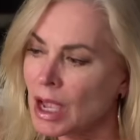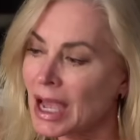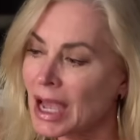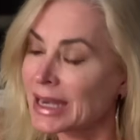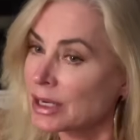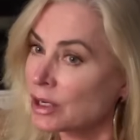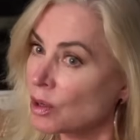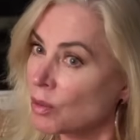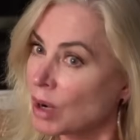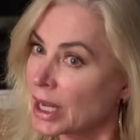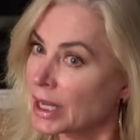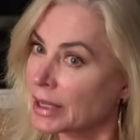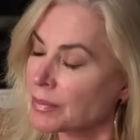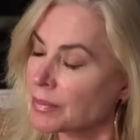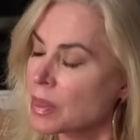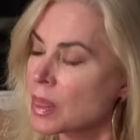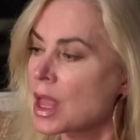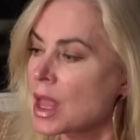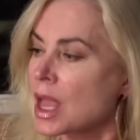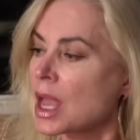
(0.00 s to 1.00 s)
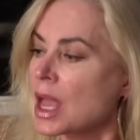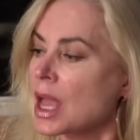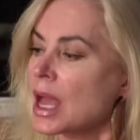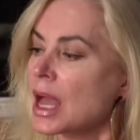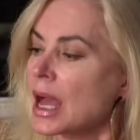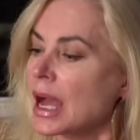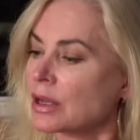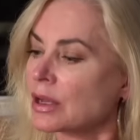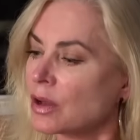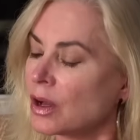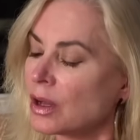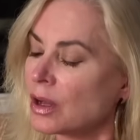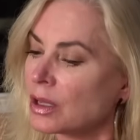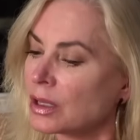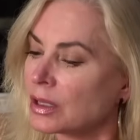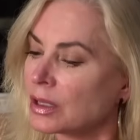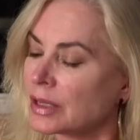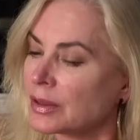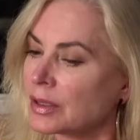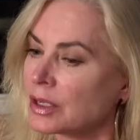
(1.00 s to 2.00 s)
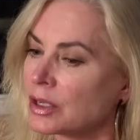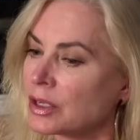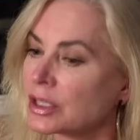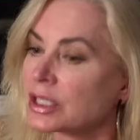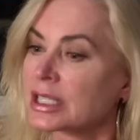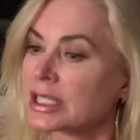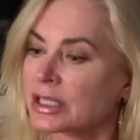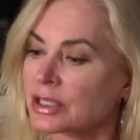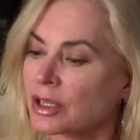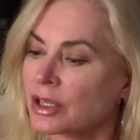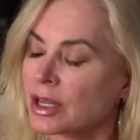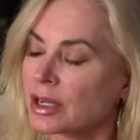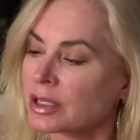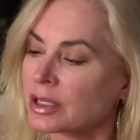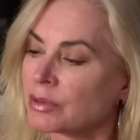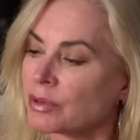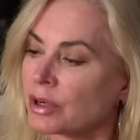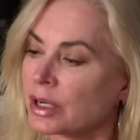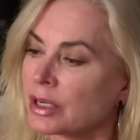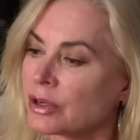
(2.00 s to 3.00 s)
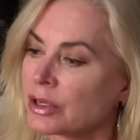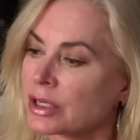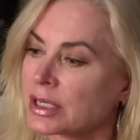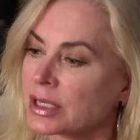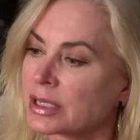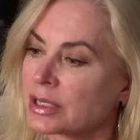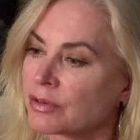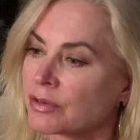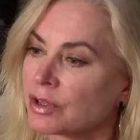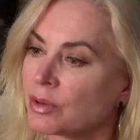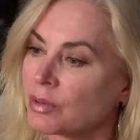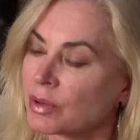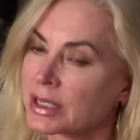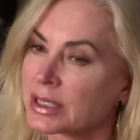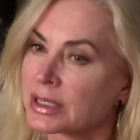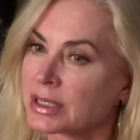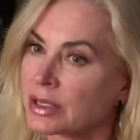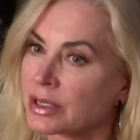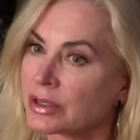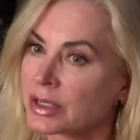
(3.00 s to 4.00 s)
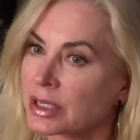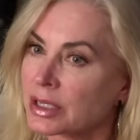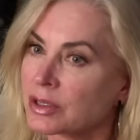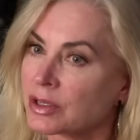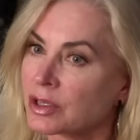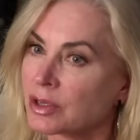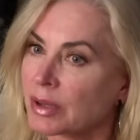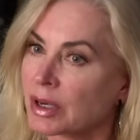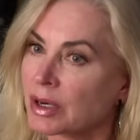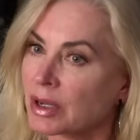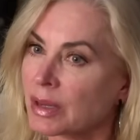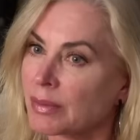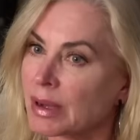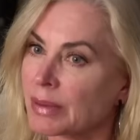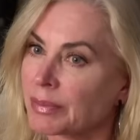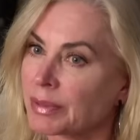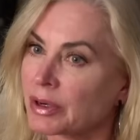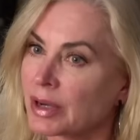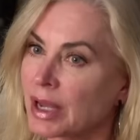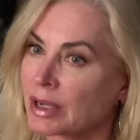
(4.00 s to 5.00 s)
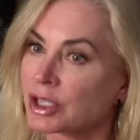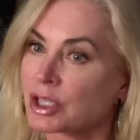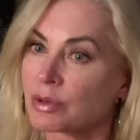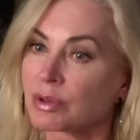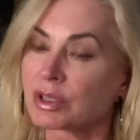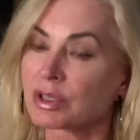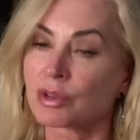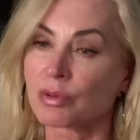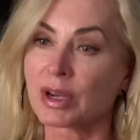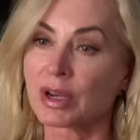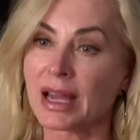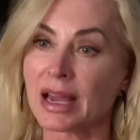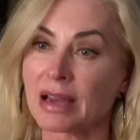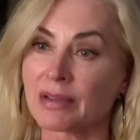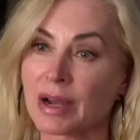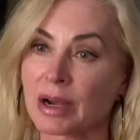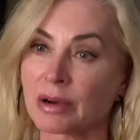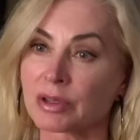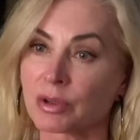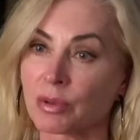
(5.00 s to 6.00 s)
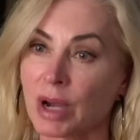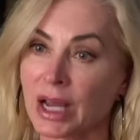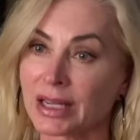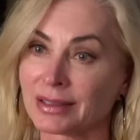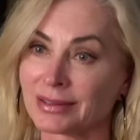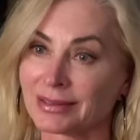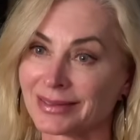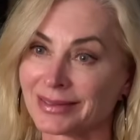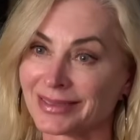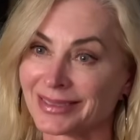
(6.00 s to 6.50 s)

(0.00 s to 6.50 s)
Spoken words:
I didn't know why. I call, and the nurse, 6 o'clock in the morning, nurse says, if you want to see your sister, you better come up here now. She was 3.5 hours away.